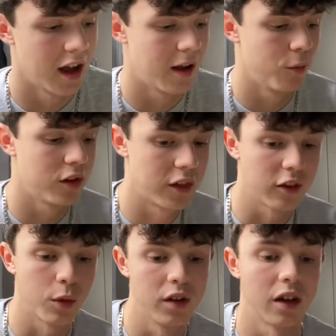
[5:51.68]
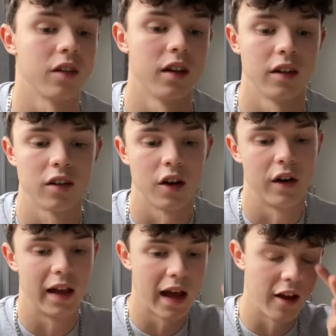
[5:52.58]
Which this one doesn't necessarily
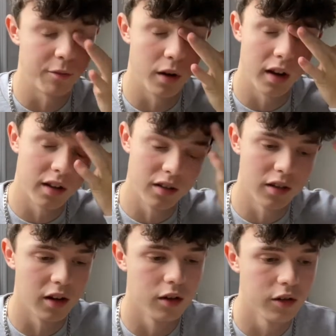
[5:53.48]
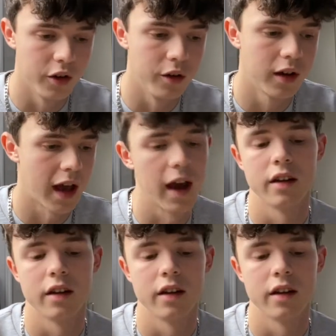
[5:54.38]
have, but I can still do CAD.